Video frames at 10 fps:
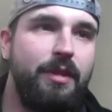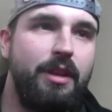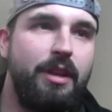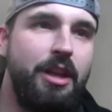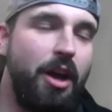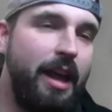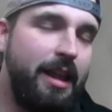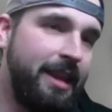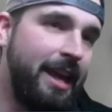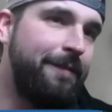
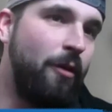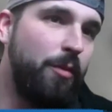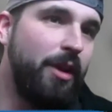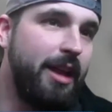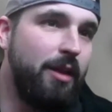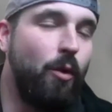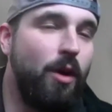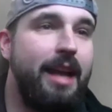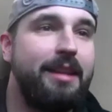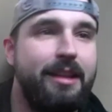that formulated what
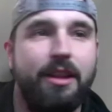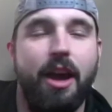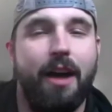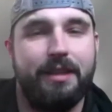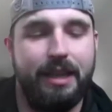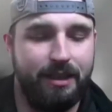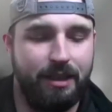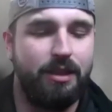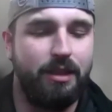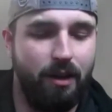I did in the off
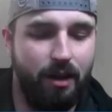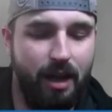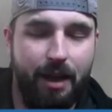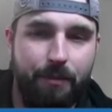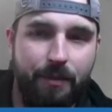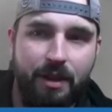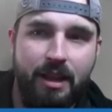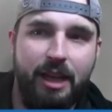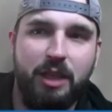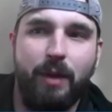season. So
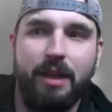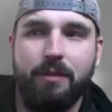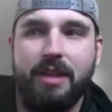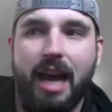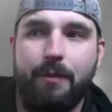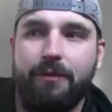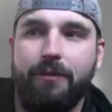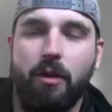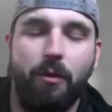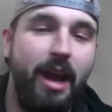I spent some time in
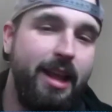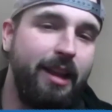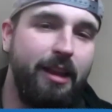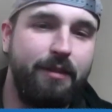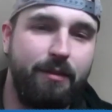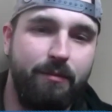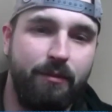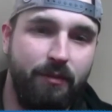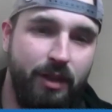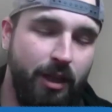Fort Wayne. I lived
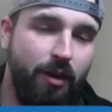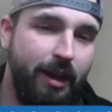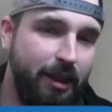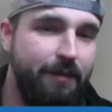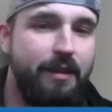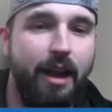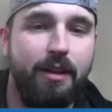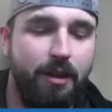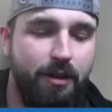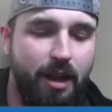there
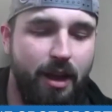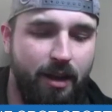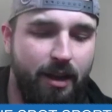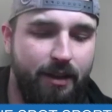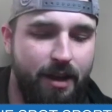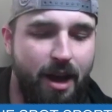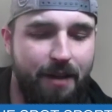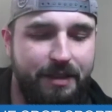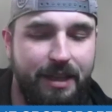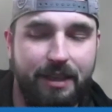during the
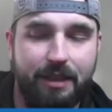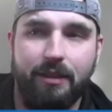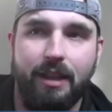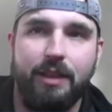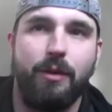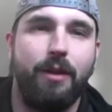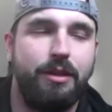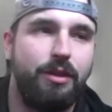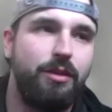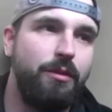off season. That's where I went
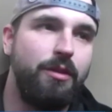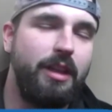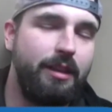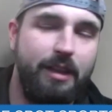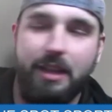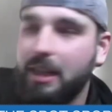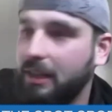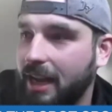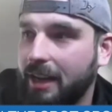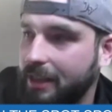to school, and Indiana
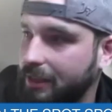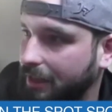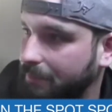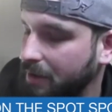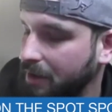Tech is. And